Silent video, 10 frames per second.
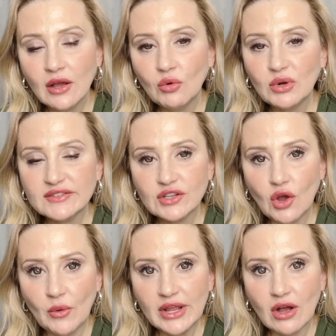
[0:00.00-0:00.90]
what's
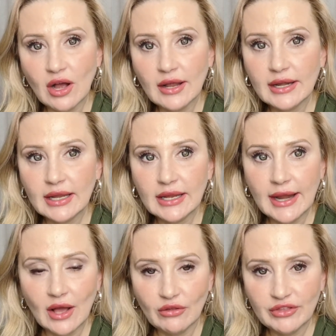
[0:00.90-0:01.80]
going on in
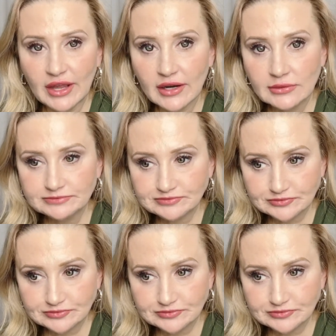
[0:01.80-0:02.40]
healthcare,